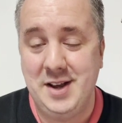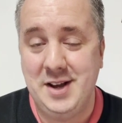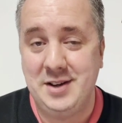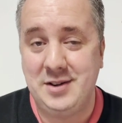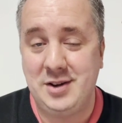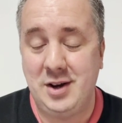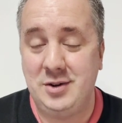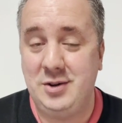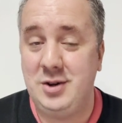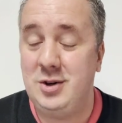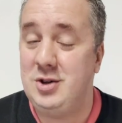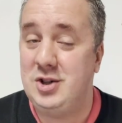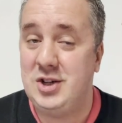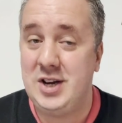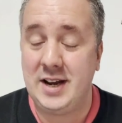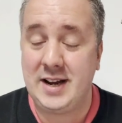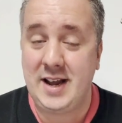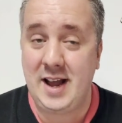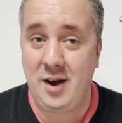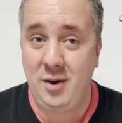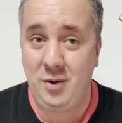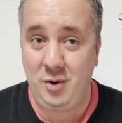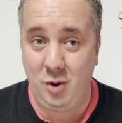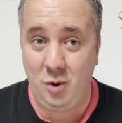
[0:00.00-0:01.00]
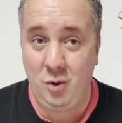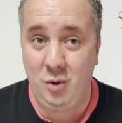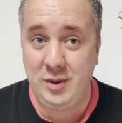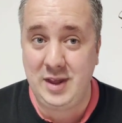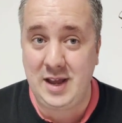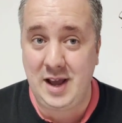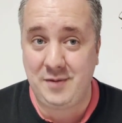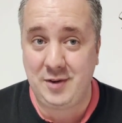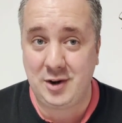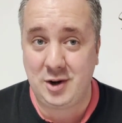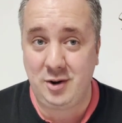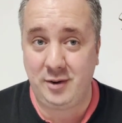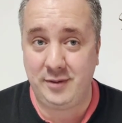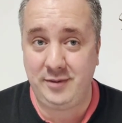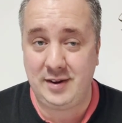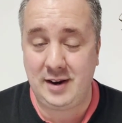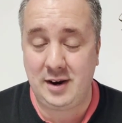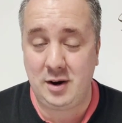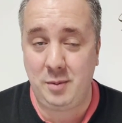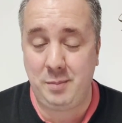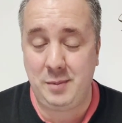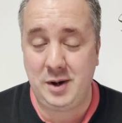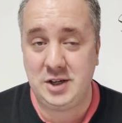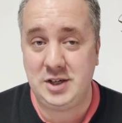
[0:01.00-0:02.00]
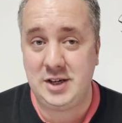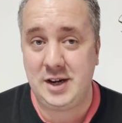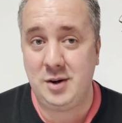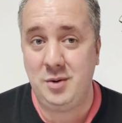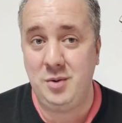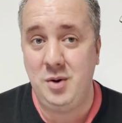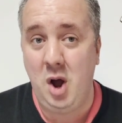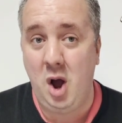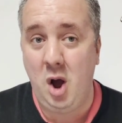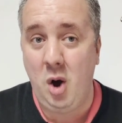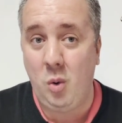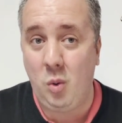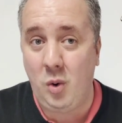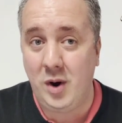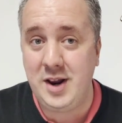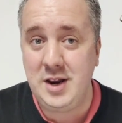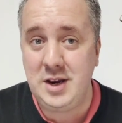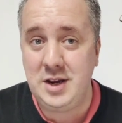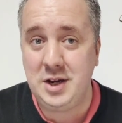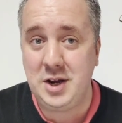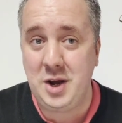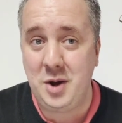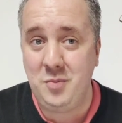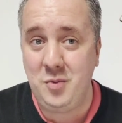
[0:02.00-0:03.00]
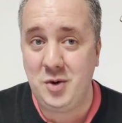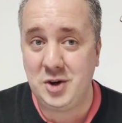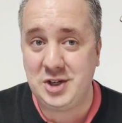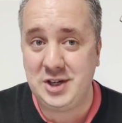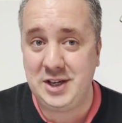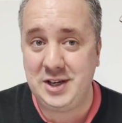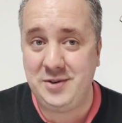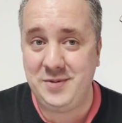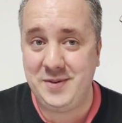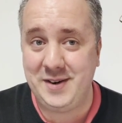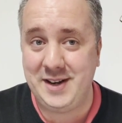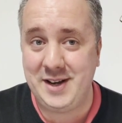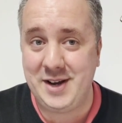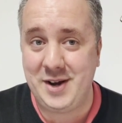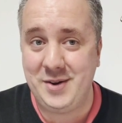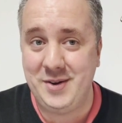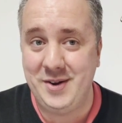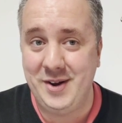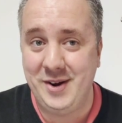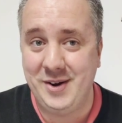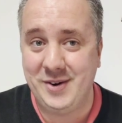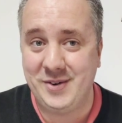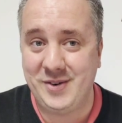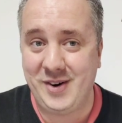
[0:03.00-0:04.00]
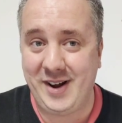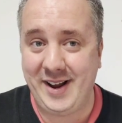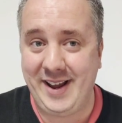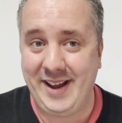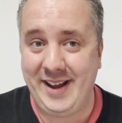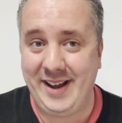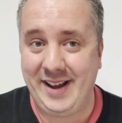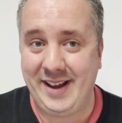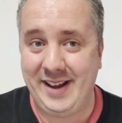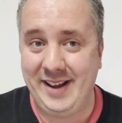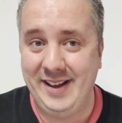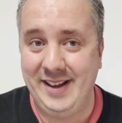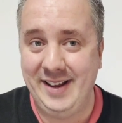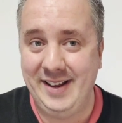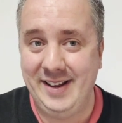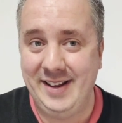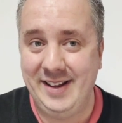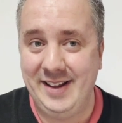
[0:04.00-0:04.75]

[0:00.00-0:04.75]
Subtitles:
So do check out all the other content on my channel. Why don't you go and watch this video right here?